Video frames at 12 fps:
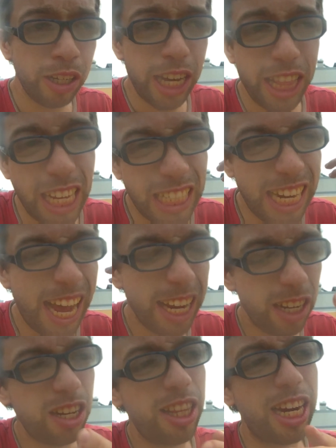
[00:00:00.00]
And that's an
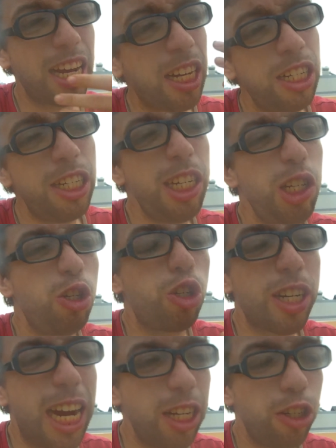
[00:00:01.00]
idea that I continue to
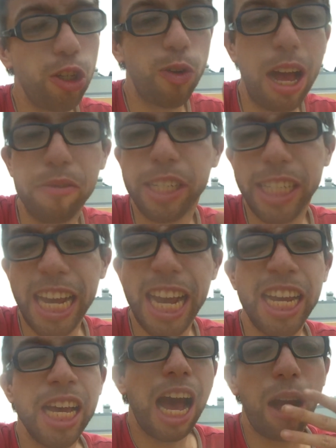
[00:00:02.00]
try to do every
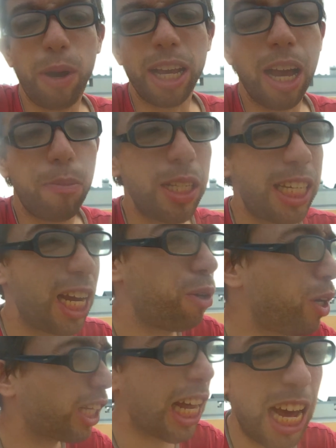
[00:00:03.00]
day. I wake up and say,
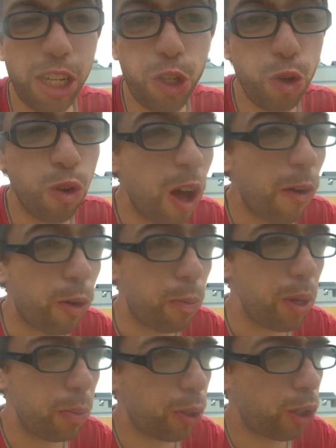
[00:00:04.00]
what can I do for
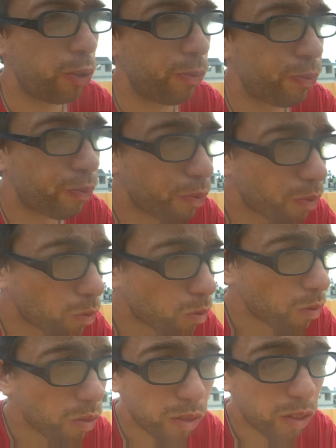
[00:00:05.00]
people?
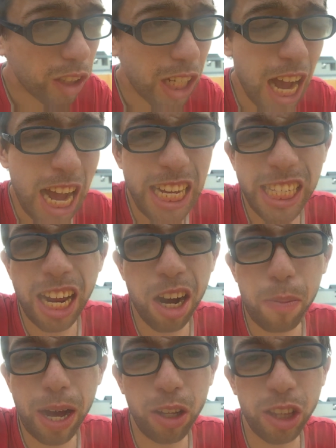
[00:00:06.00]
It's not
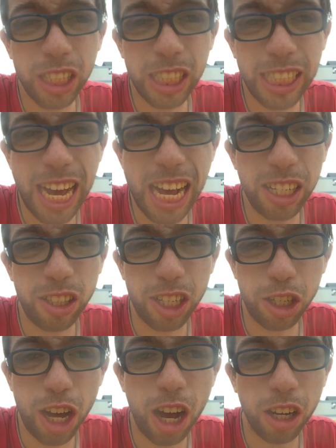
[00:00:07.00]
about the size of the
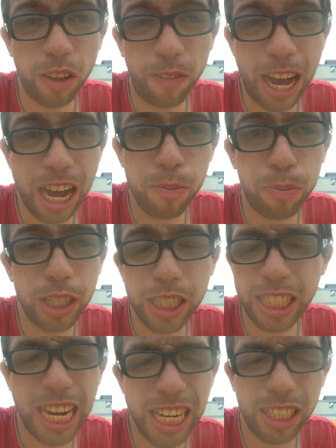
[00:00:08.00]
dog in the fight, but the
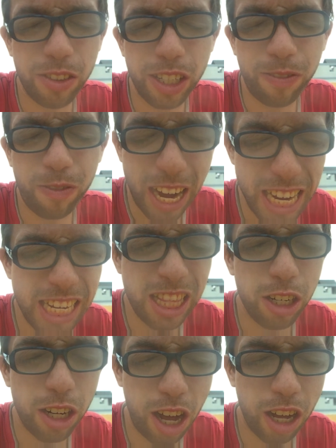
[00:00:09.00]
size of the fight in
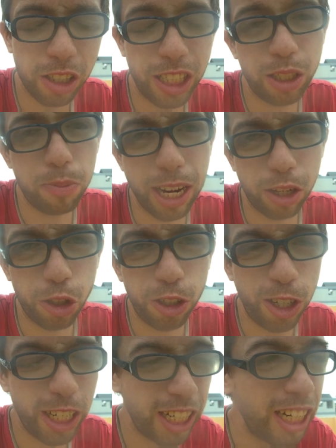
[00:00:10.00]
the dog, says Michael
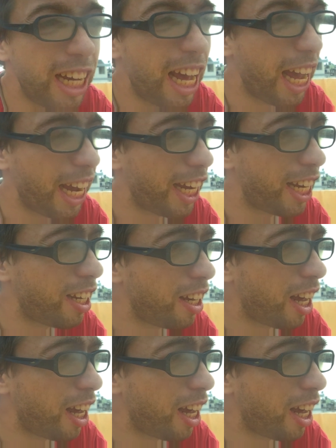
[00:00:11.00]
Jordan. And